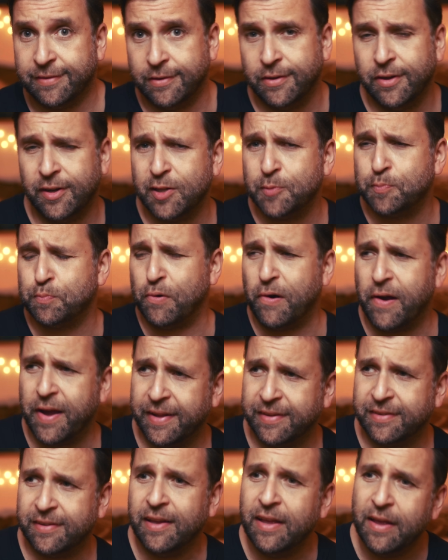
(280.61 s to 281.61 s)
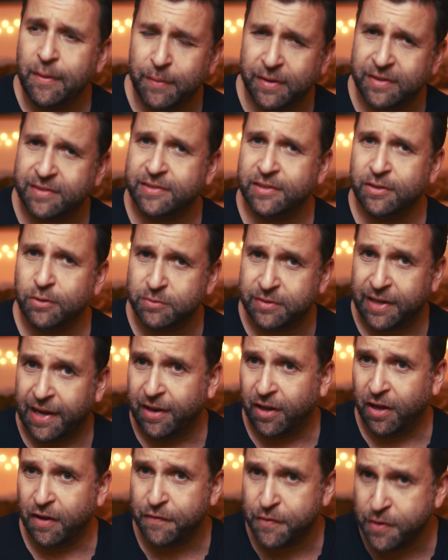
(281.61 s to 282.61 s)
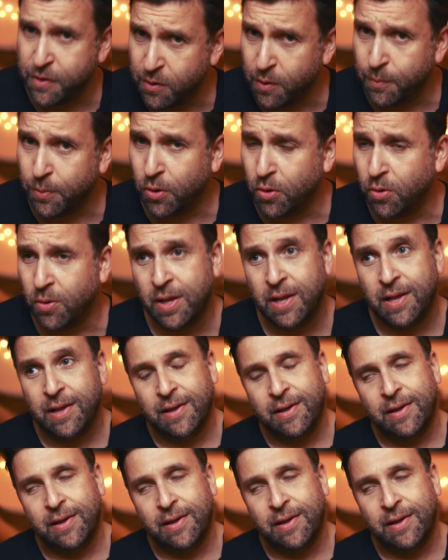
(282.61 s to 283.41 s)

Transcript: So not as bright, but still daylight viewable.